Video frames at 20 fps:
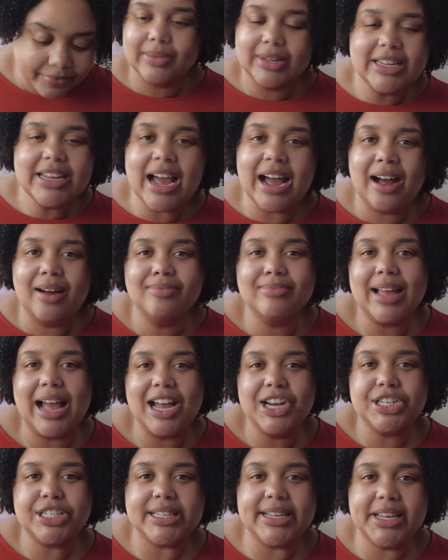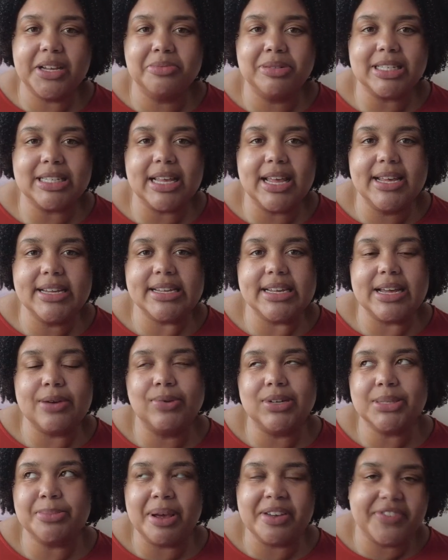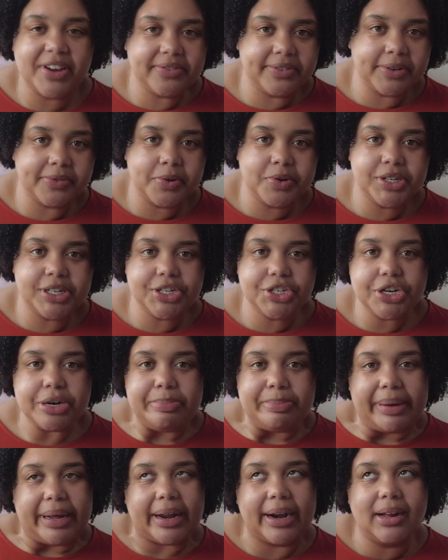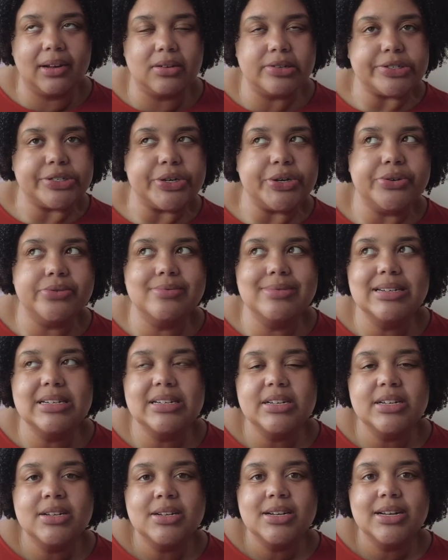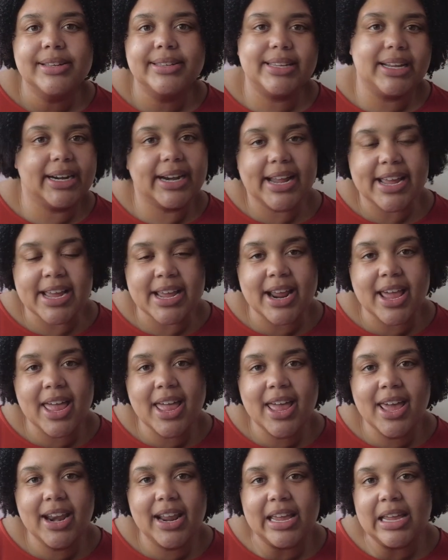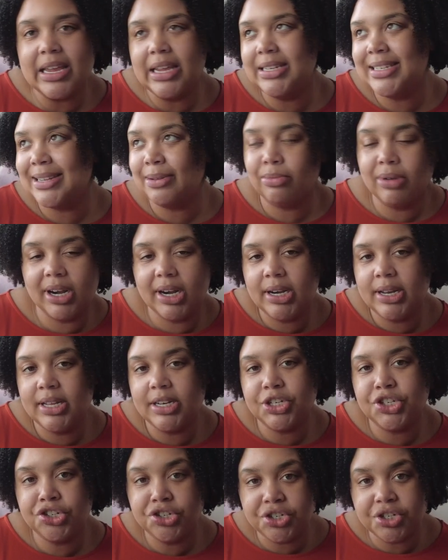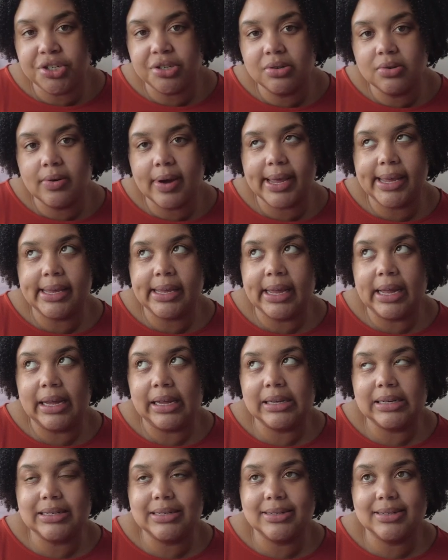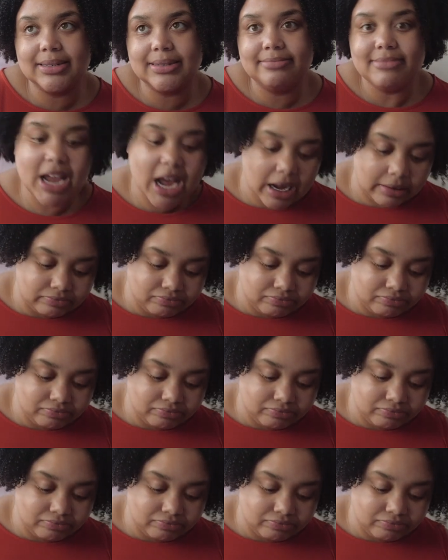Yeah, I just think it was like, it wasn't my favorite rotation, but I also didn't hate it. It did what it needed to do, and yeah.